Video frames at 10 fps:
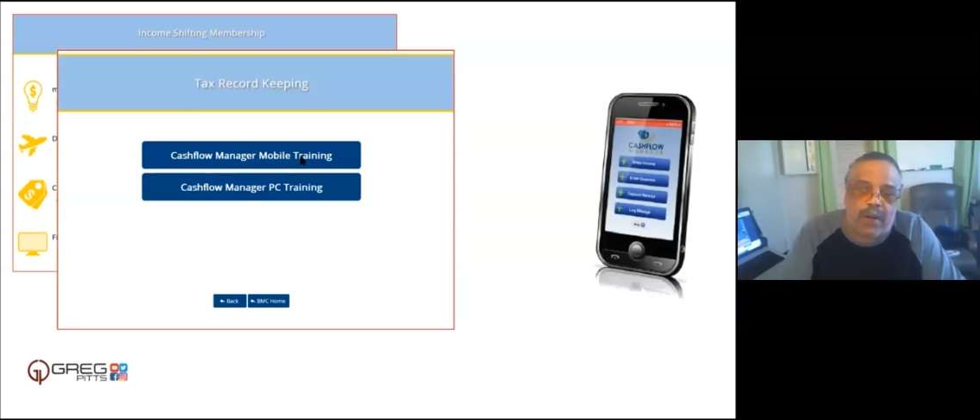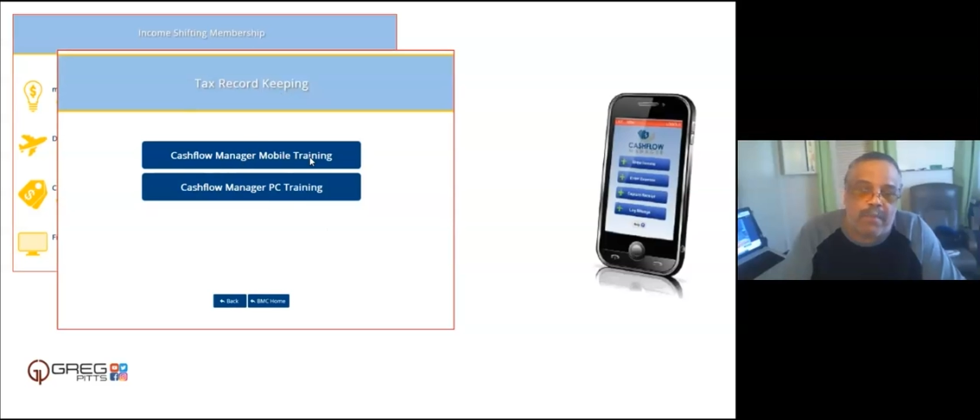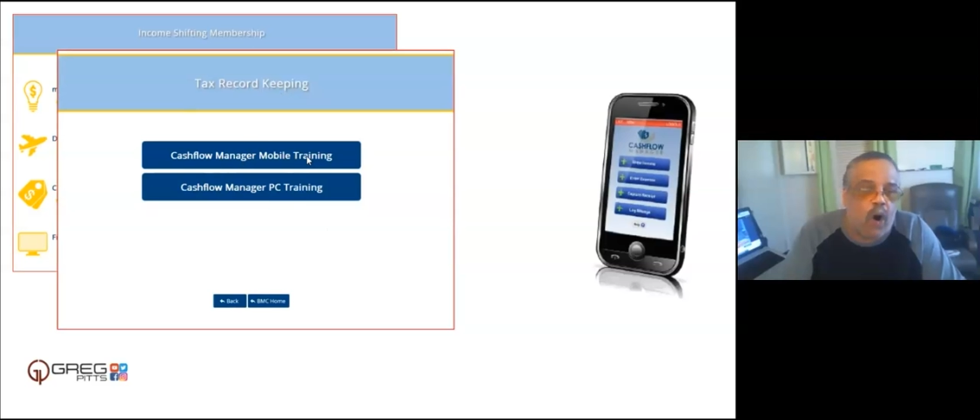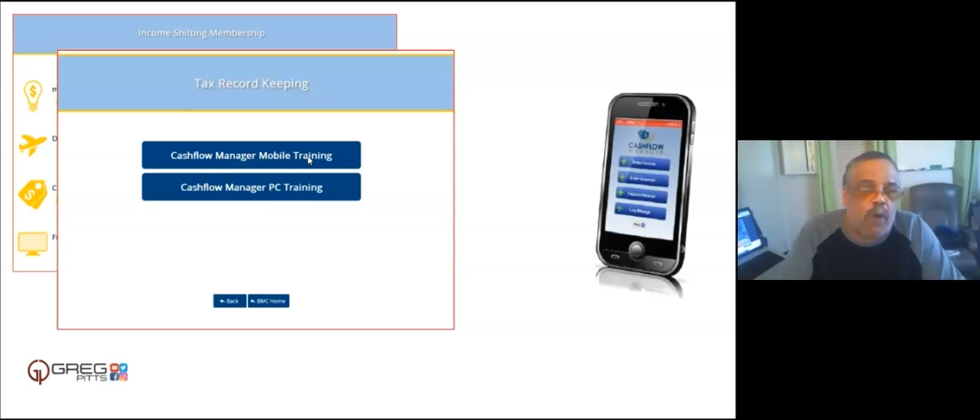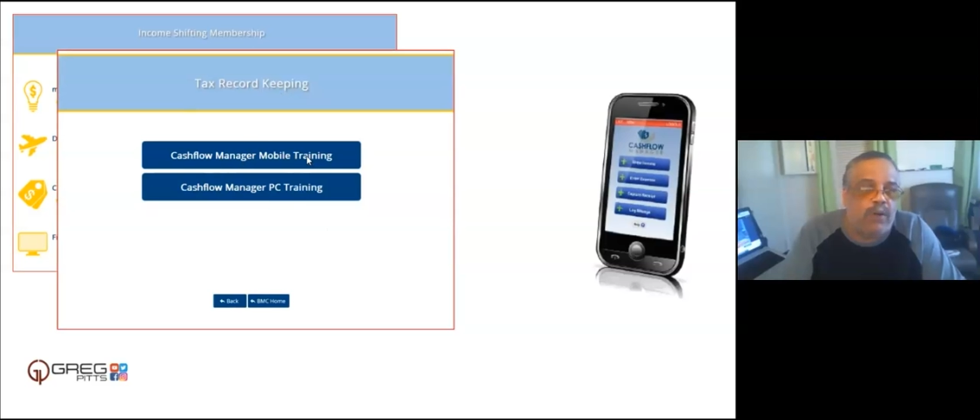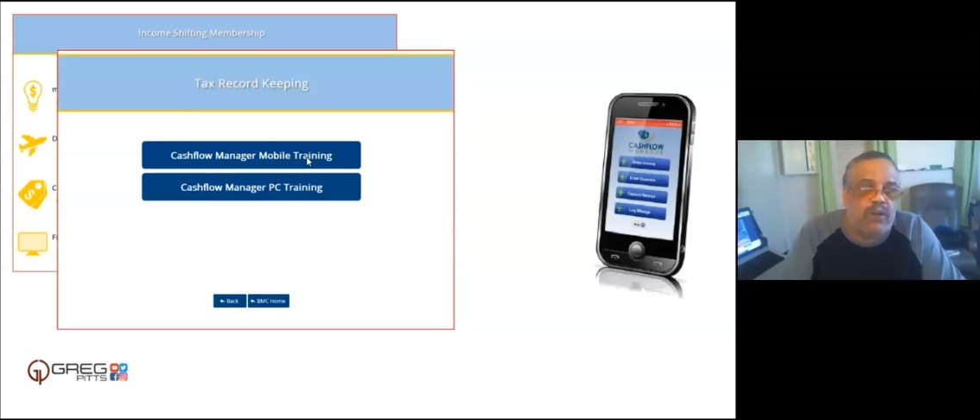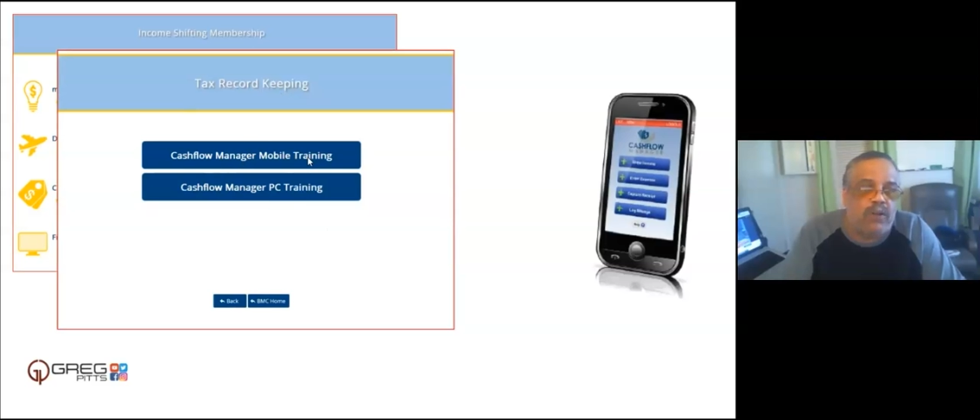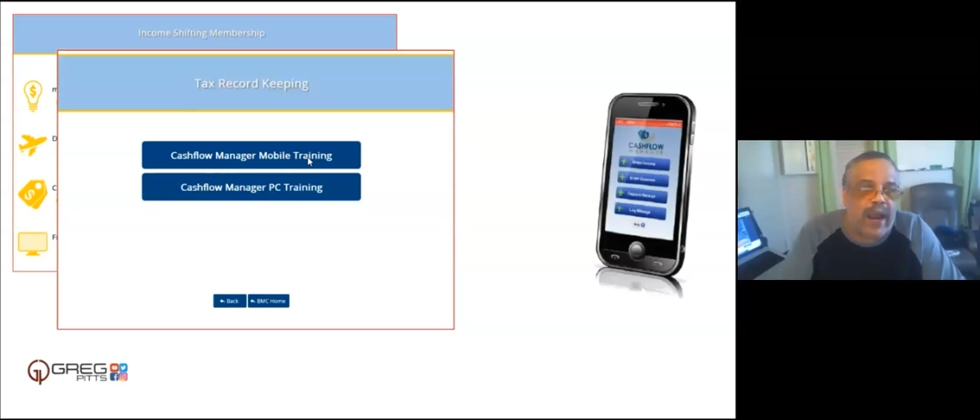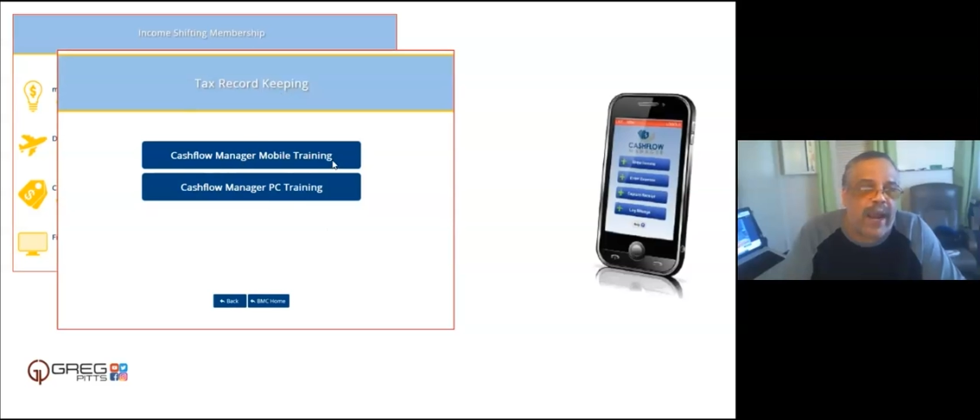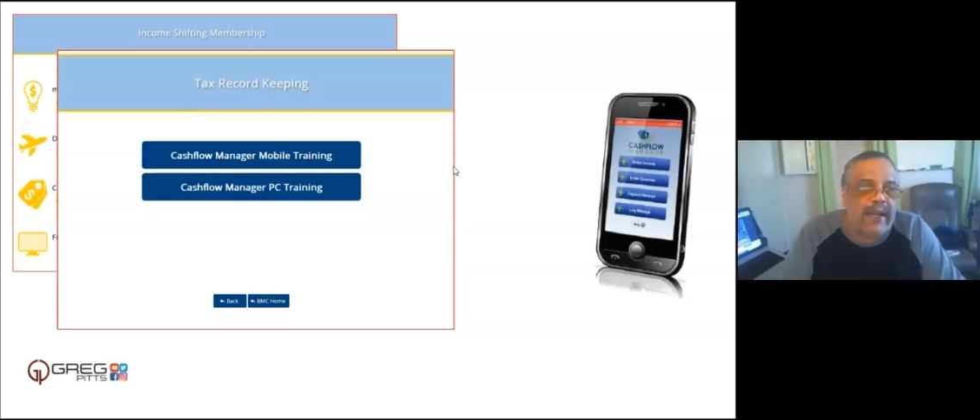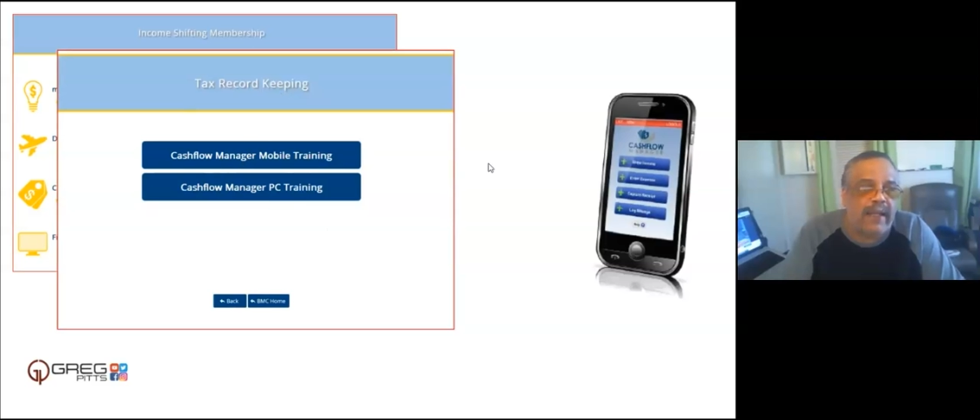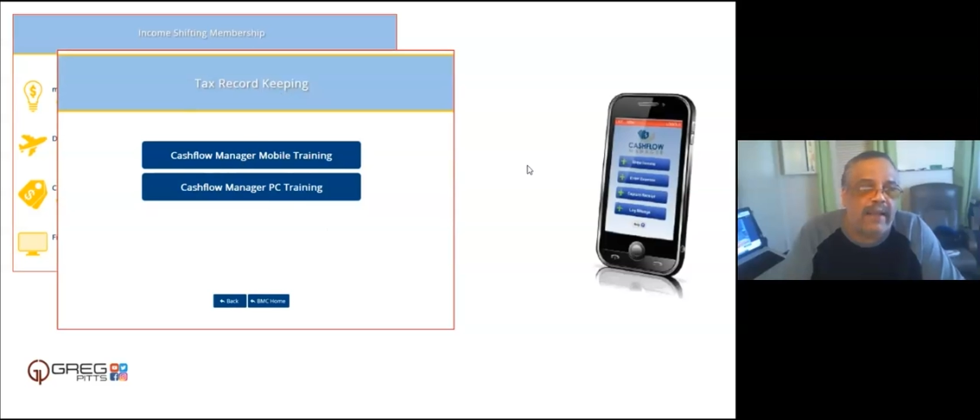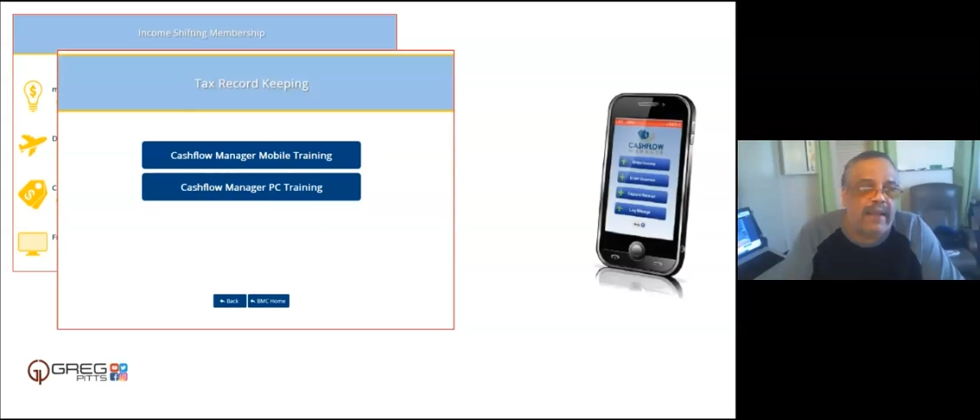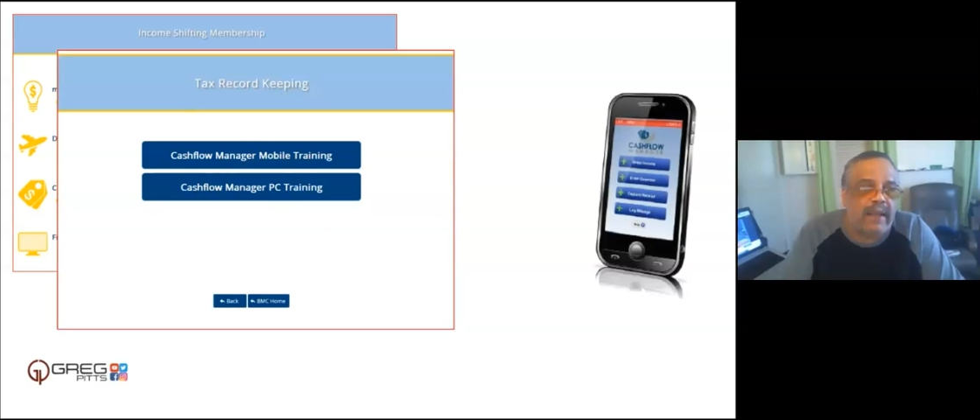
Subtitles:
the mobile training.